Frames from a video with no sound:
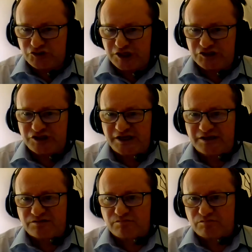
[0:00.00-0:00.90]
change
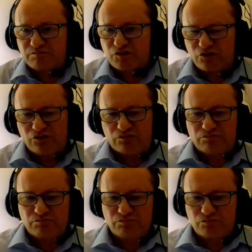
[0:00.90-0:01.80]
days. So
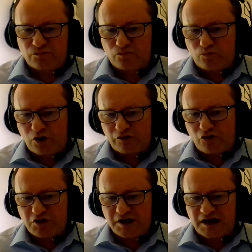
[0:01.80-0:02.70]
what are
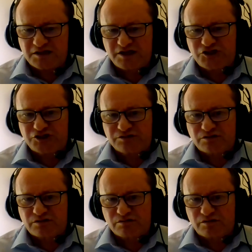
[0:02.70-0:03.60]

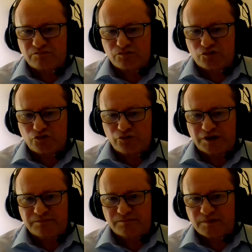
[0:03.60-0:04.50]
organizations
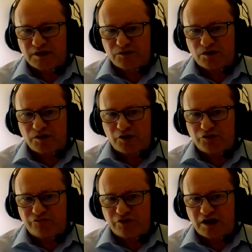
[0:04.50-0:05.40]
doing and how are
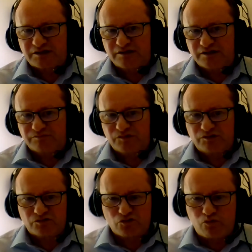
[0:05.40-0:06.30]
they reacting to
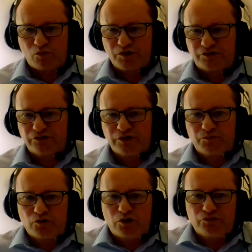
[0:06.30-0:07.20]
it? So what we're
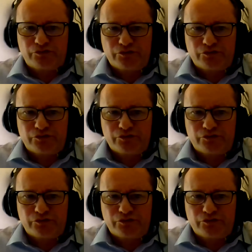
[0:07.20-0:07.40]
doing, we're all